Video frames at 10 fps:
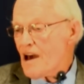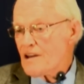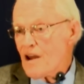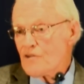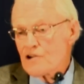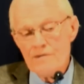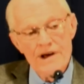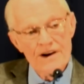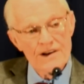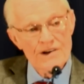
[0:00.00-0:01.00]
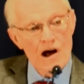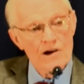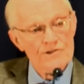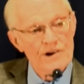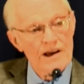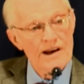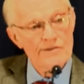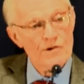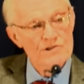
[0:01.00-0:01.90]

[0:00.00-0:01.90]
I never committed adultery. I never